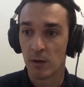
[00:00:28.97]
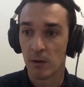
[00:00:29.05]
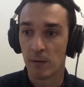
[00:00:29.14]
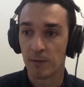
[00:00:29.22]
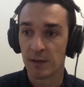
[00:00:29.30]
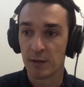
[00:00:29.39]

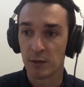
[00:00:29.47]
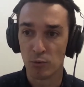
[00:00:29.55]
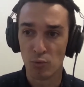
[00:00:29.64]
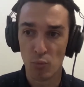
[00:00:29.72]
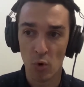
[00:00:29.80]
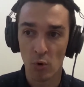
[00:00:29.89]
uh, telling
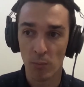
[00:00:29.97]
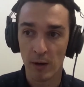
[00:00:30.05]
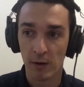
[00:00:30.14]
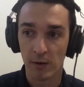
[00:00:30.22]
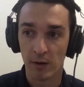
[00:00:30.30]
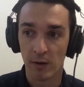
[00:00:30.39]
you more
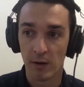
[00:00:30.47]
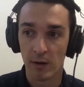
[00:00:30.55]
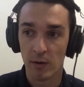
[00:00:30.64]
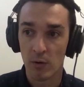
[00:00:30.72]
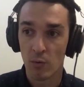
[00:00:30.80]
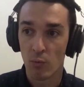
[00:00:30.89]
about uh,
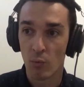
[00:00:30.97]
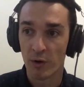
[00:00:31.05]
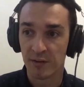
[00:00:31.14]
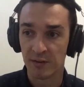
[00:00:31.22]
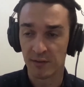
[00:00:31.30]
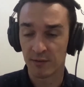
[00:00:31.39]

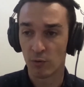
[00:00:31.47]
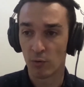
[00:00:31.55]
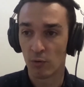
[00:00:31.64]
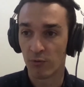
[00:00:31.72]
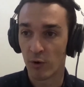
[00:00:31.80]
what's in store